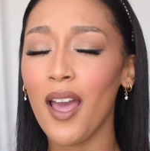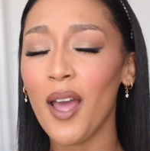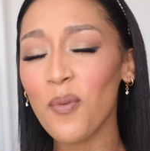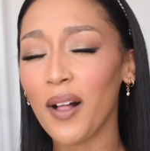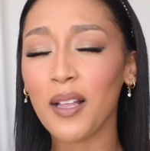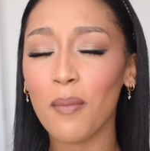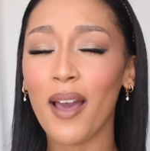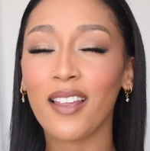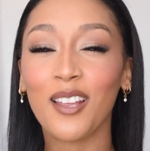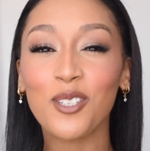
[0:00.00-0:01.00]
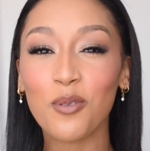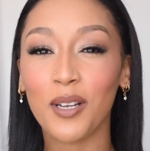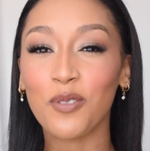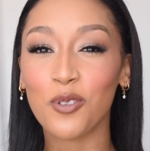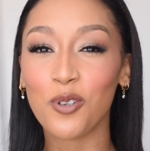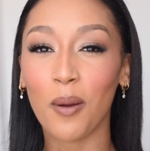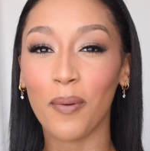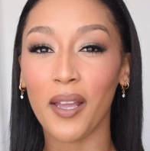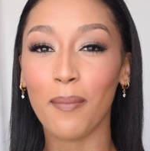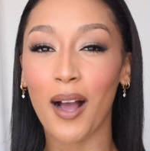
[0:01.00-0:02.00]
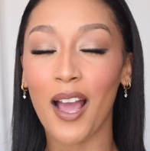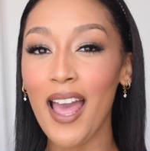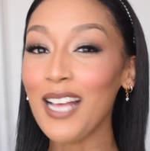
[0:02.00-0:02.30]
and welcome back. Thanks so much for stopping by.